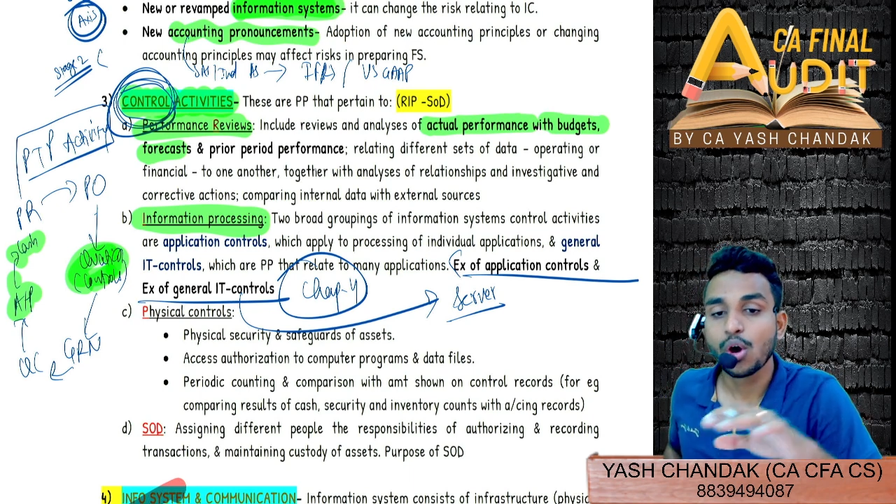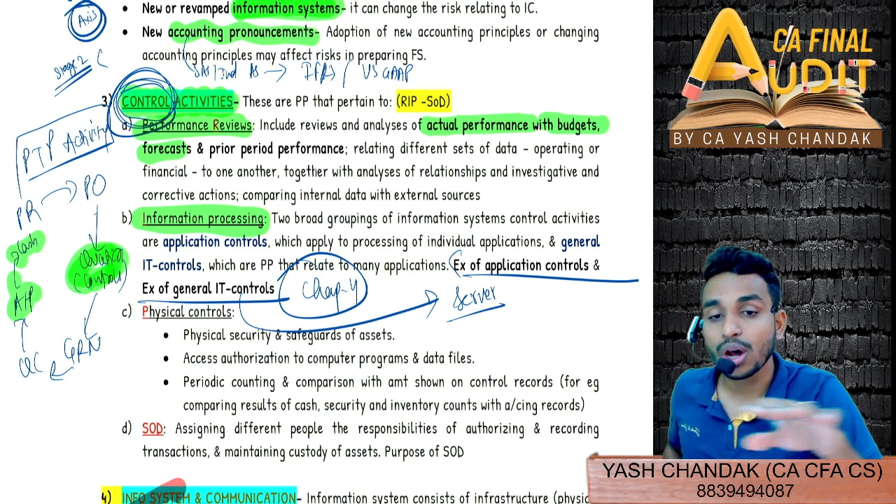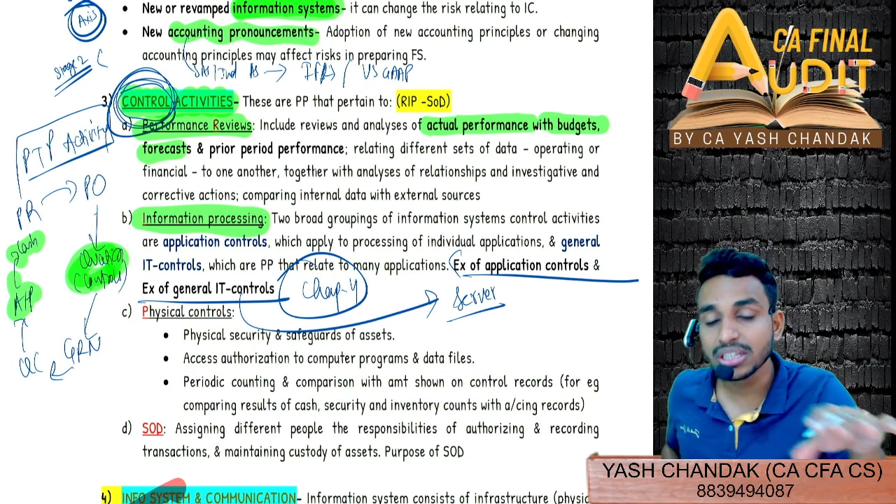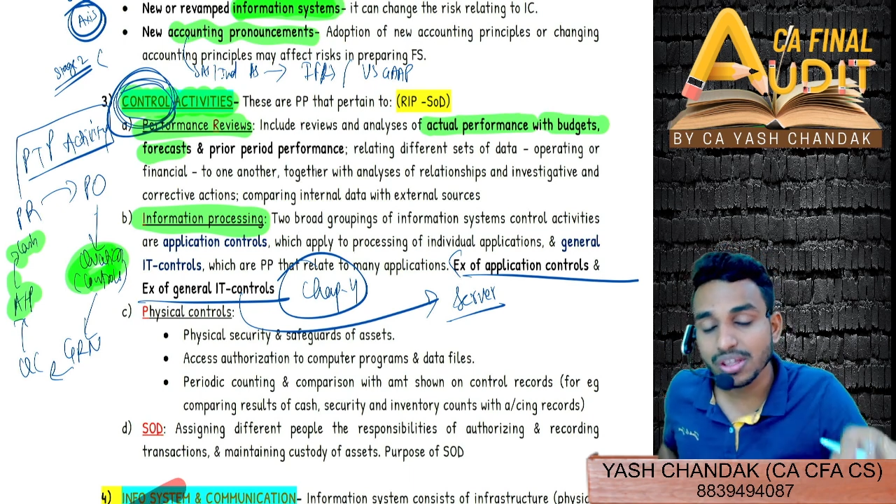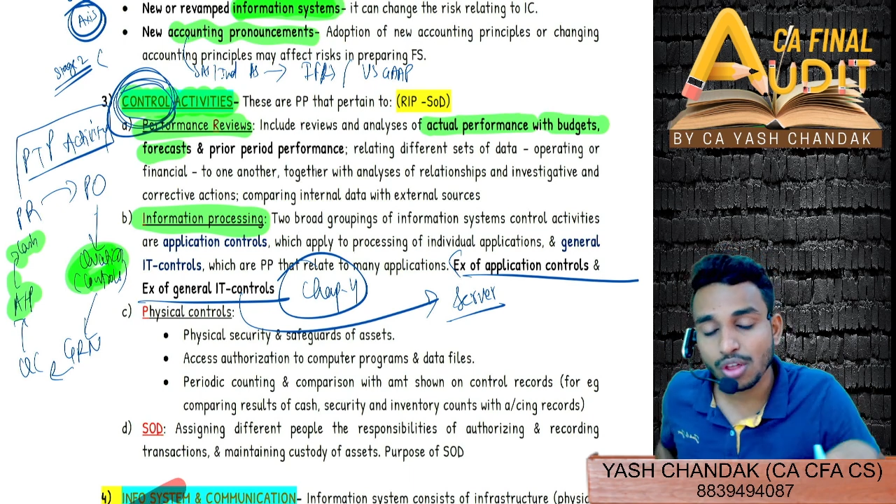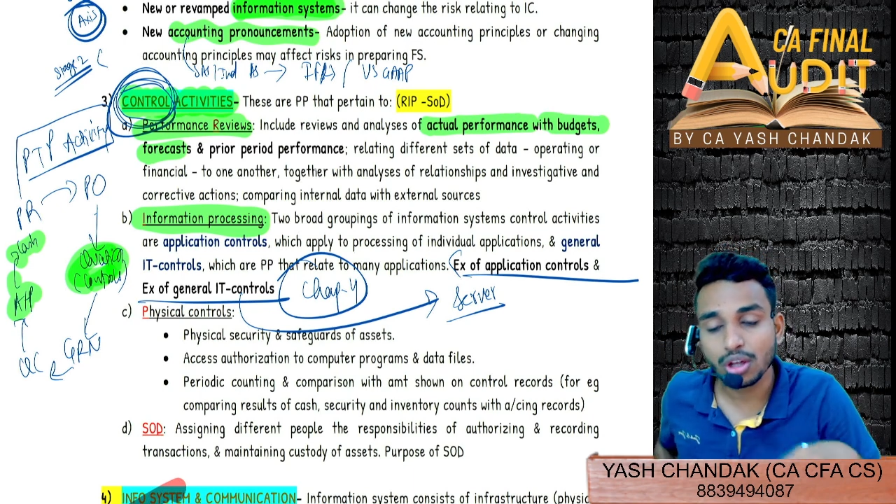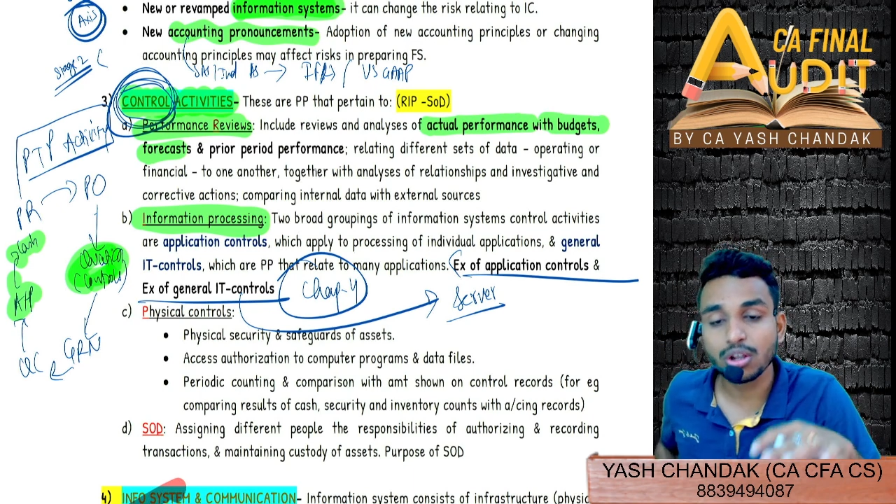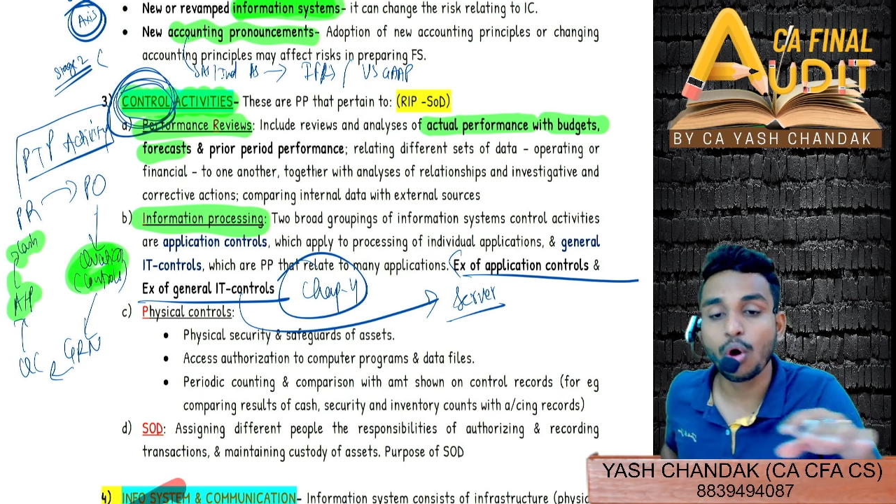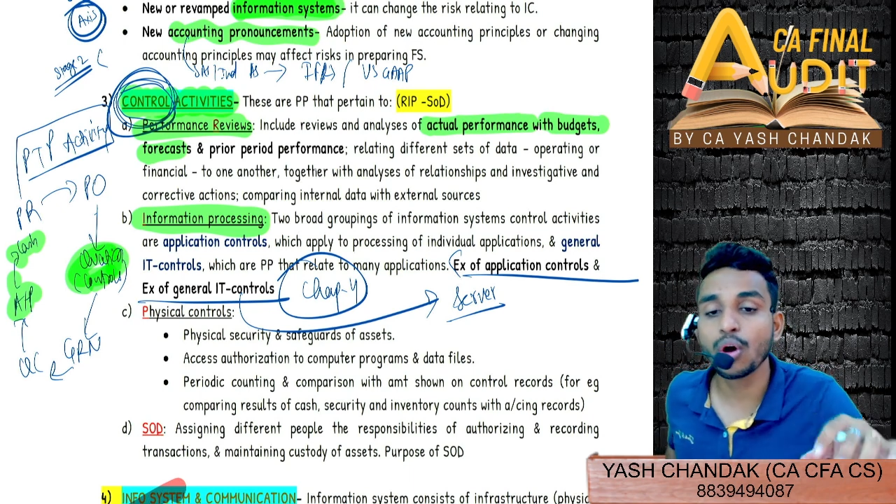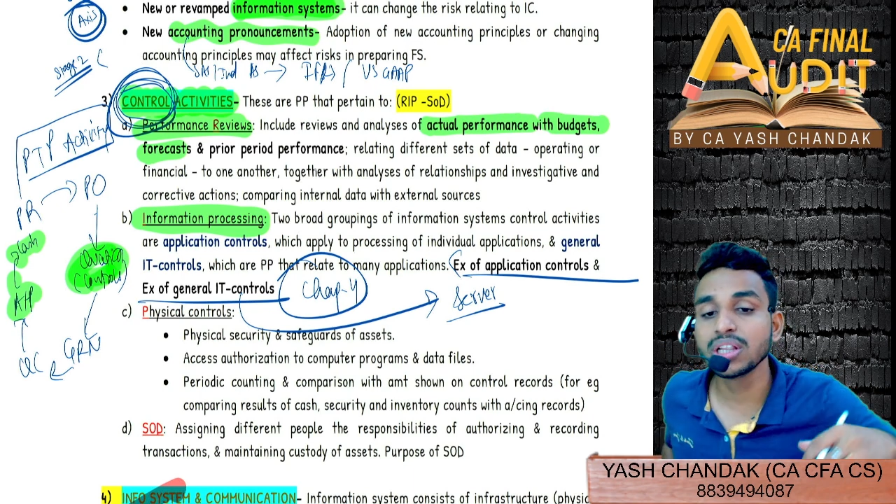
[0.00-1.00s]
or these are
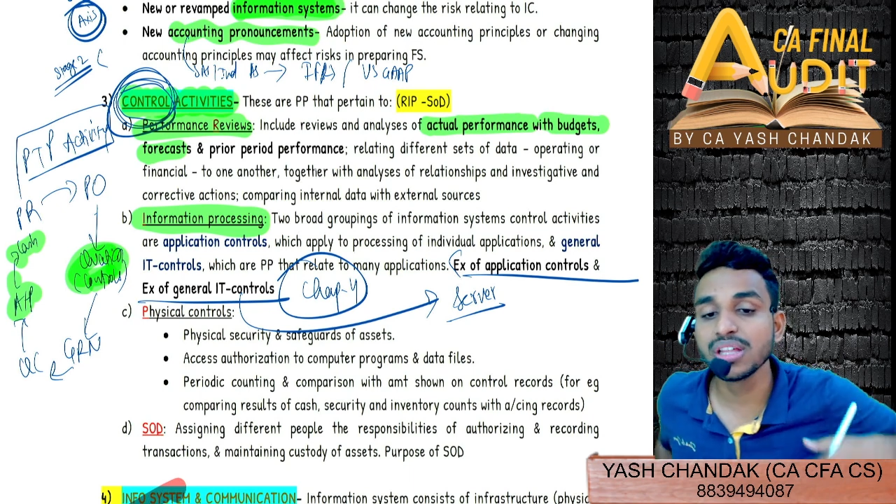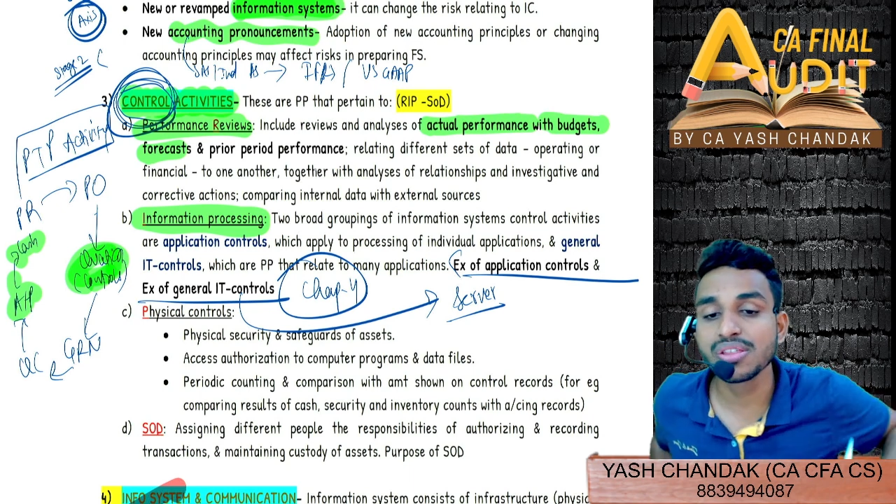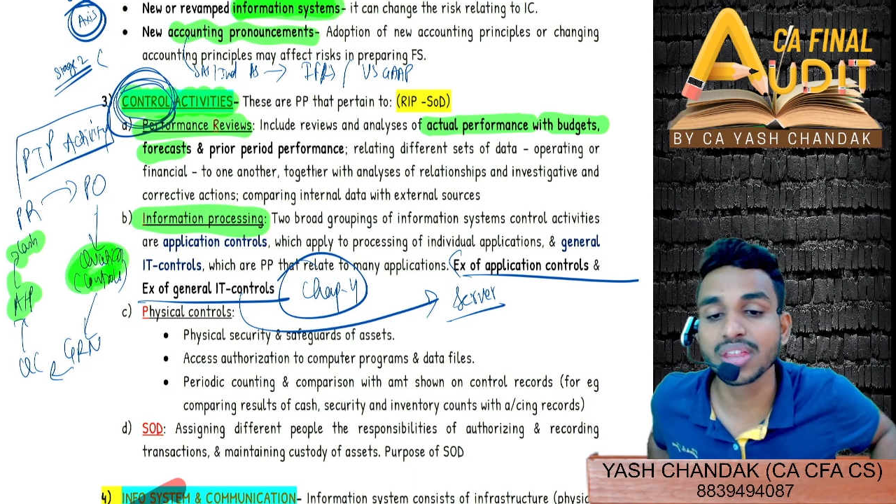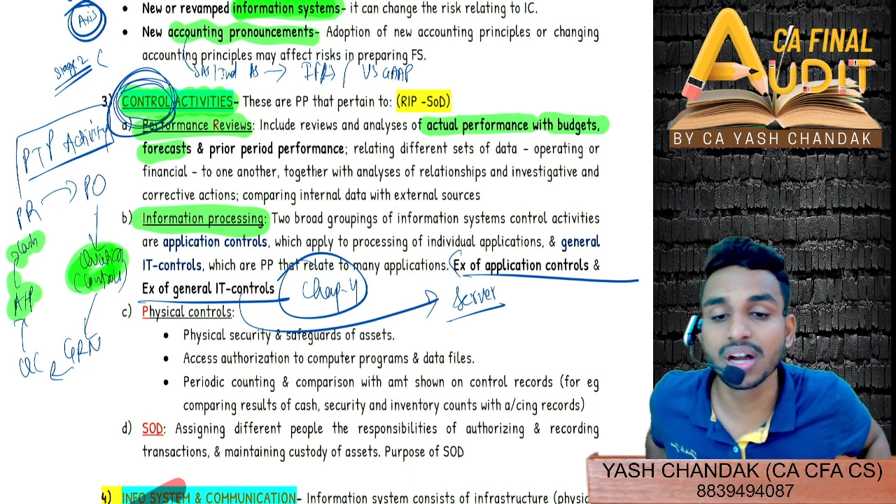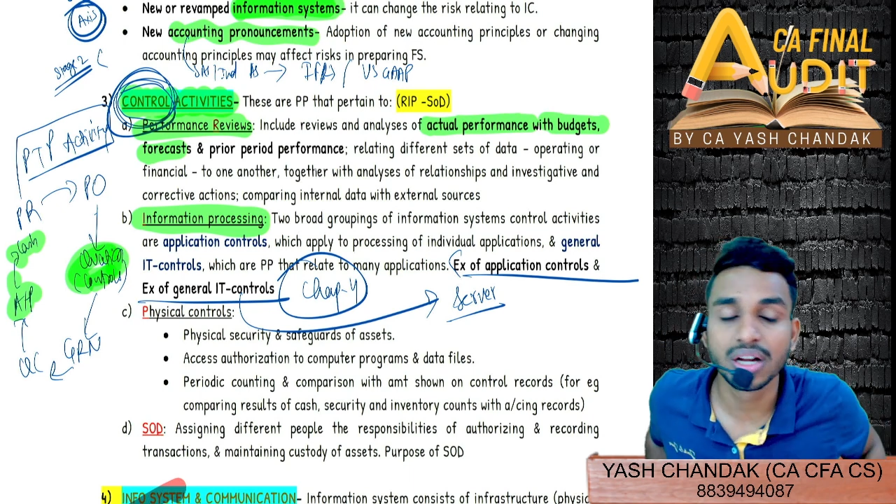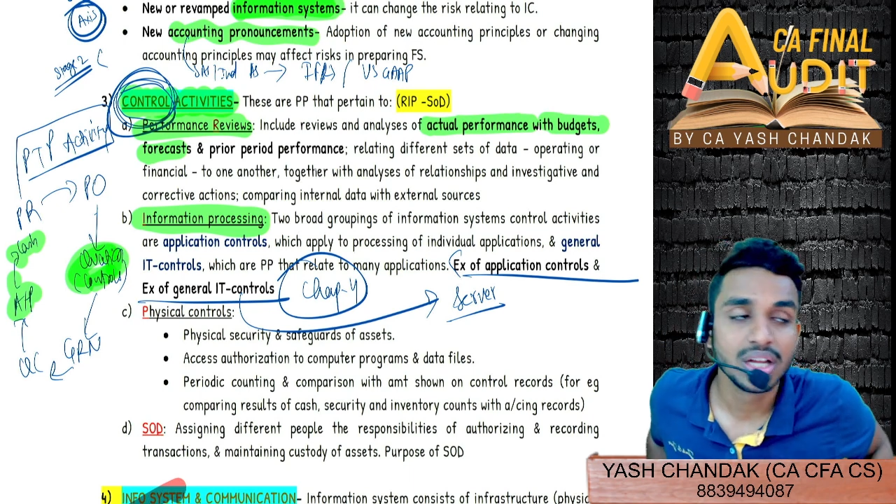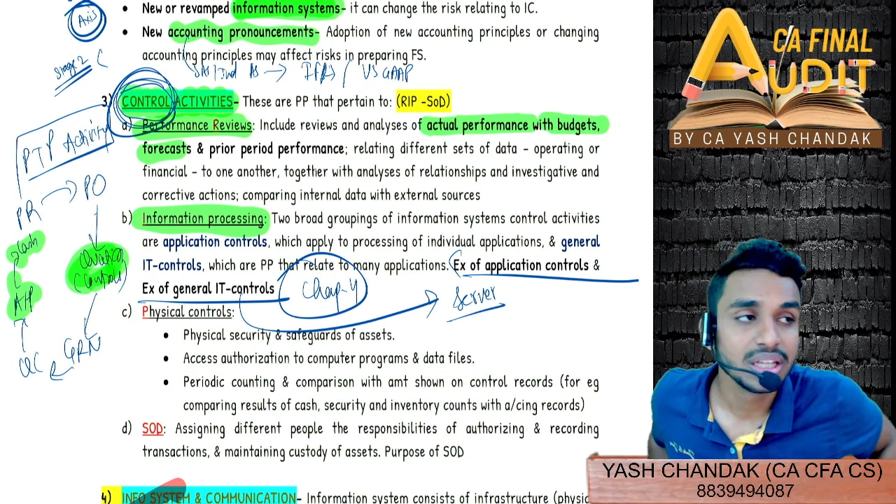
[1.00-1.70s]
all these now,